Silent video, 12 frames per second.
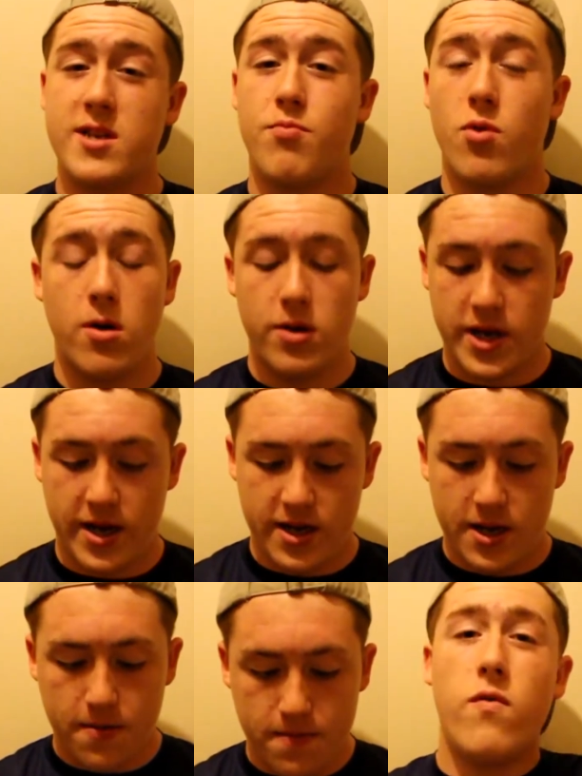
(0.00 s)
the
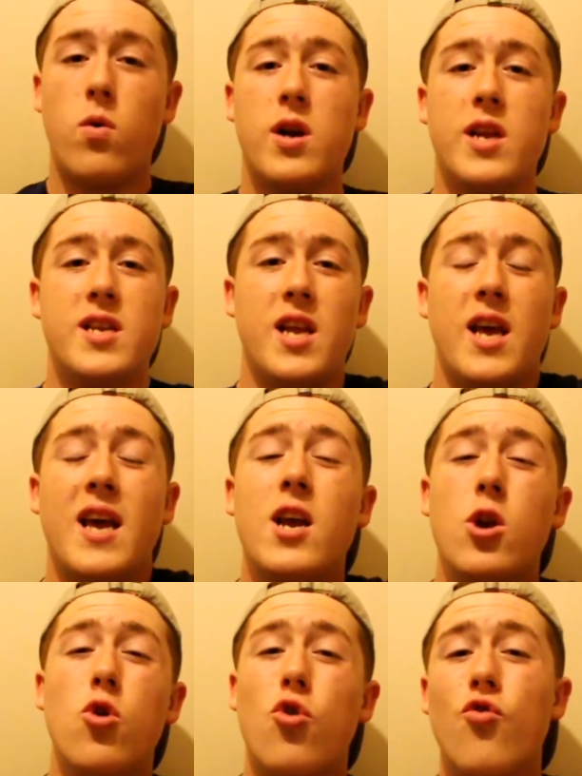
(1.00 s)
process. One is
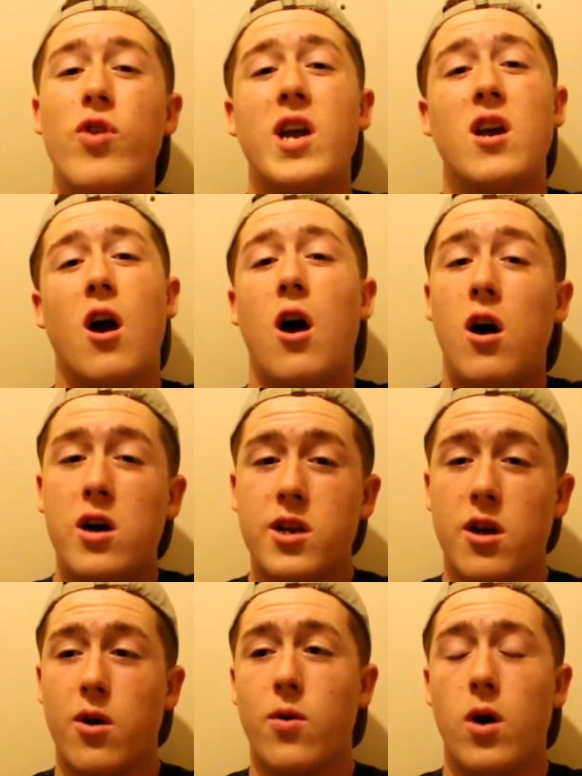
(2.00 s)
ignoring
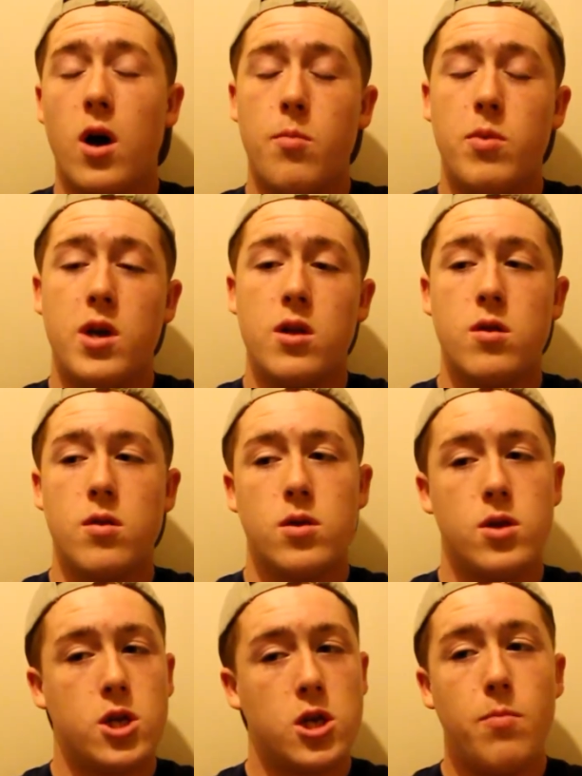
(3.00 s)
cardio. I mean,
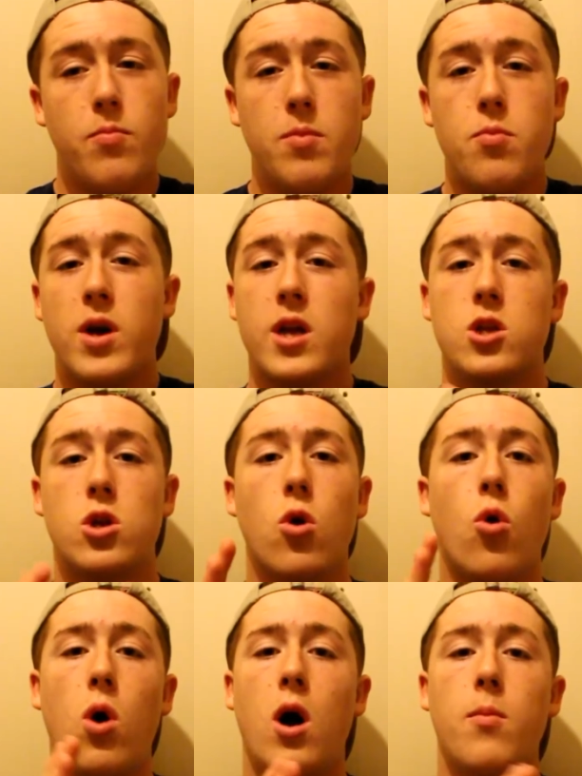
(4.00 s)
some people get
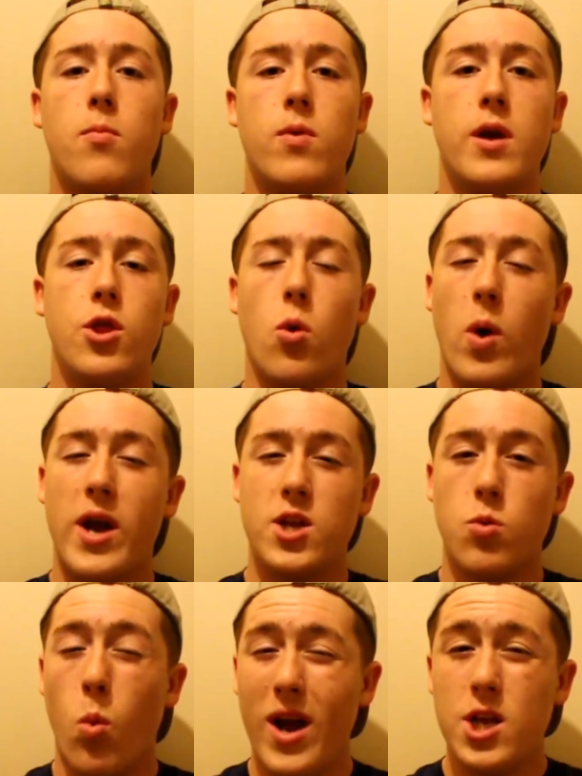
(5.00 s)
caught up in the weights
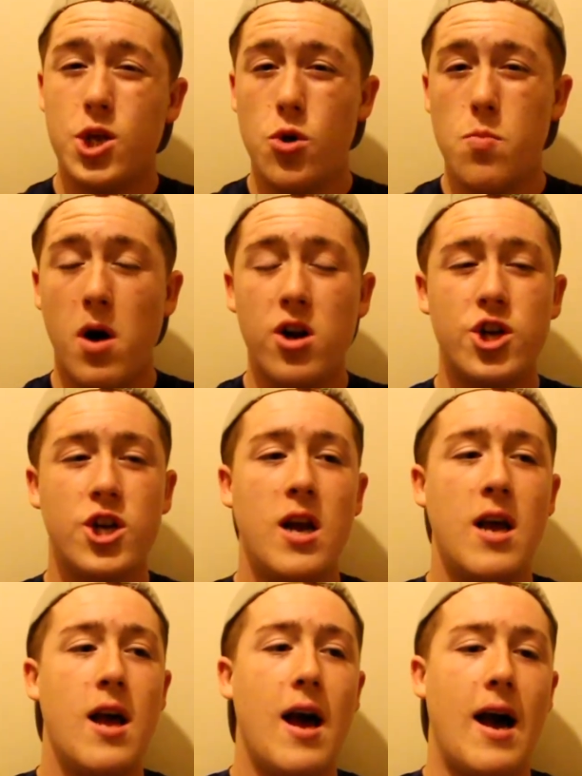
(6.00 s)
way too much,
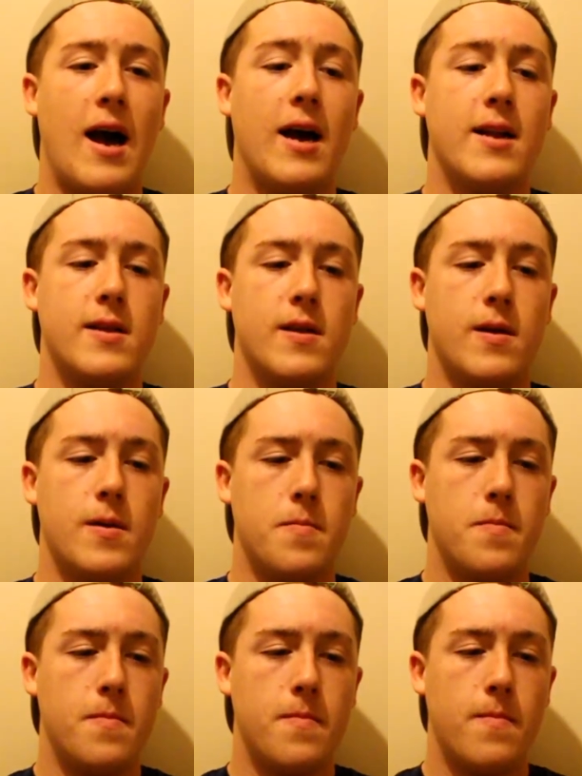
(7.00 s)

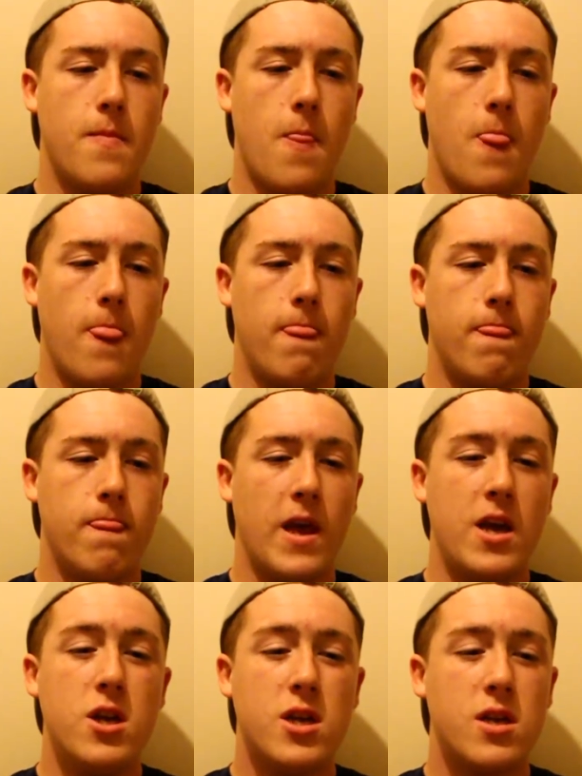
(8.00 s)
and
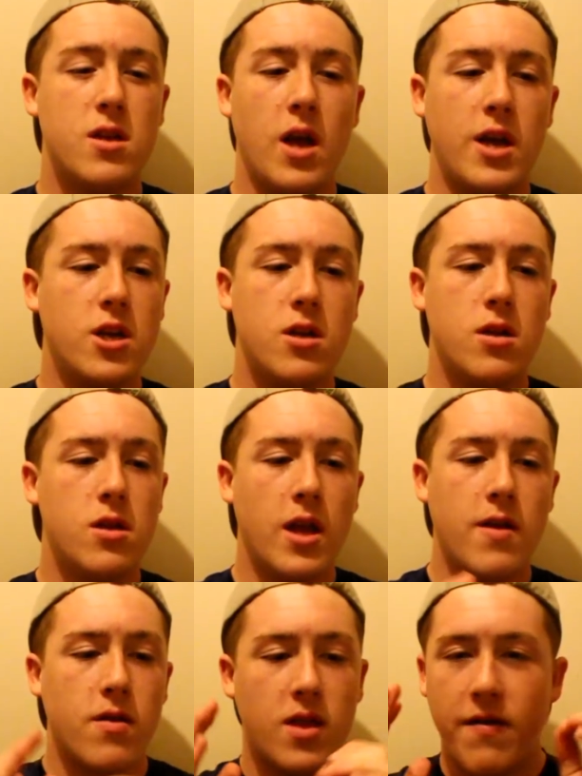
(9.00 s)
they
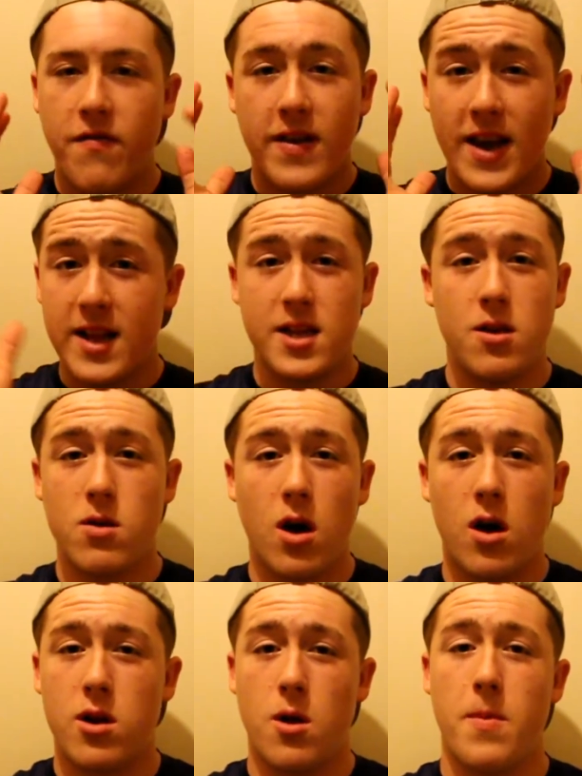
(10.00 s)
forget to do
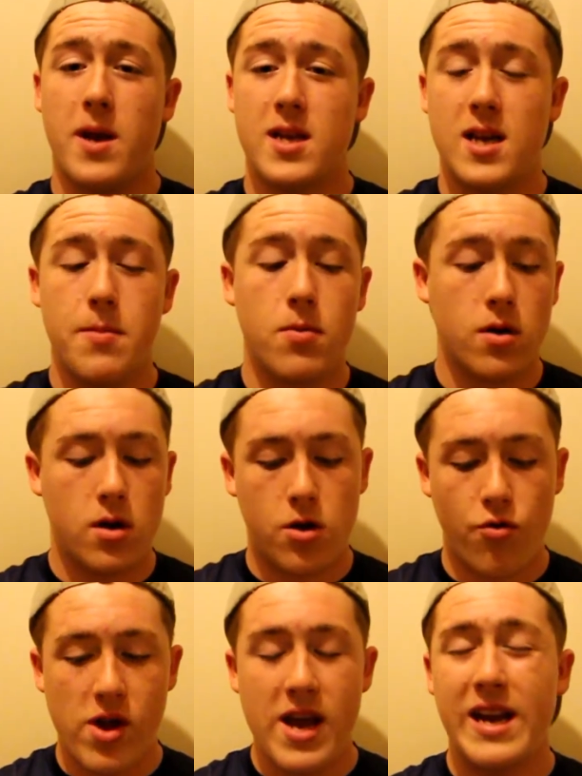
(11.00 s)
cardio basically. But
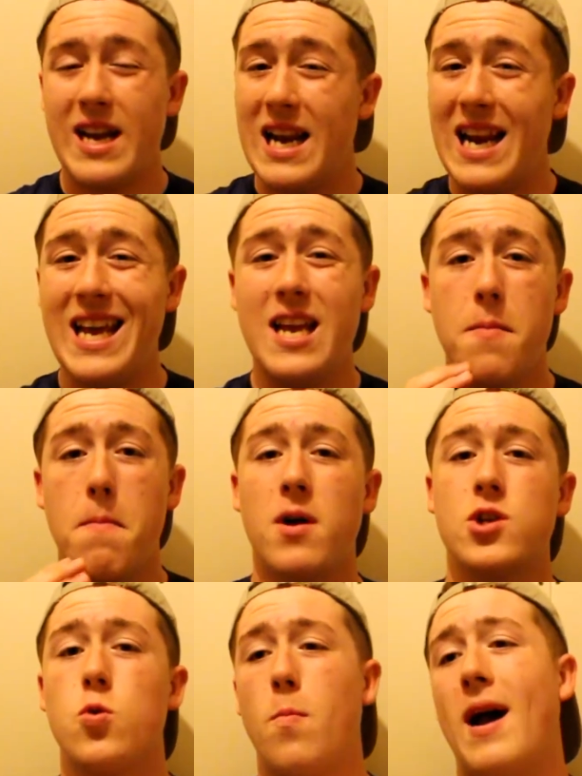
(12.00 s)
creating lean
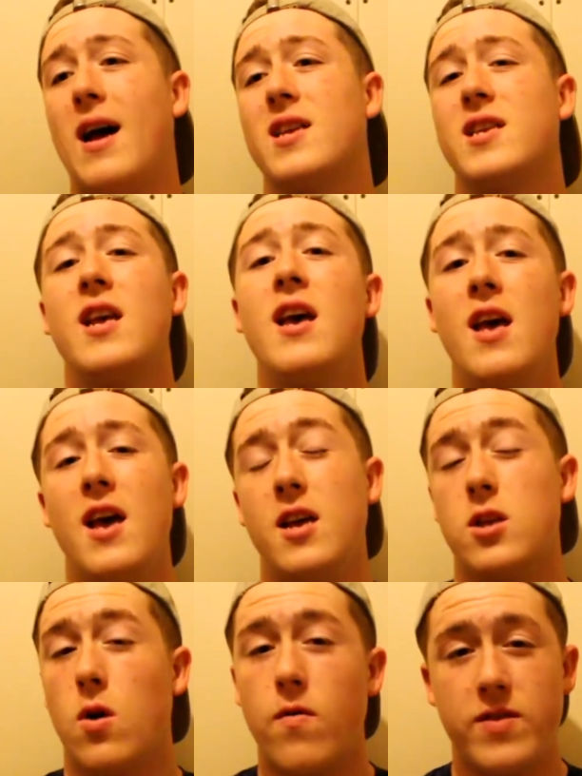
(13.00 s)
muscle mass
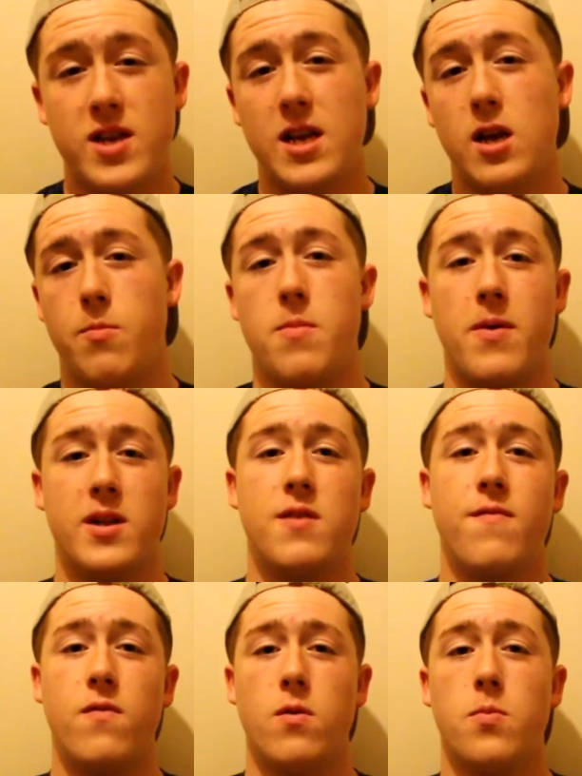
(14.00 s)
is obviously going to be better
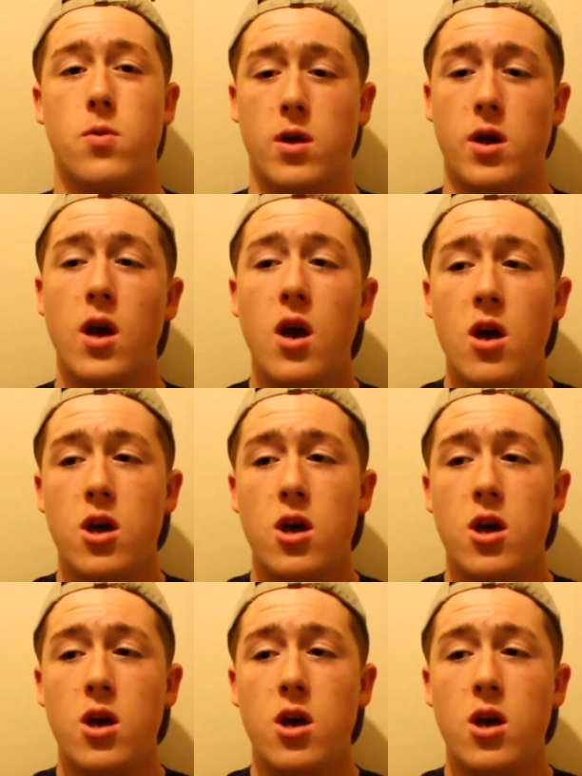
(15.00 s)
for your body.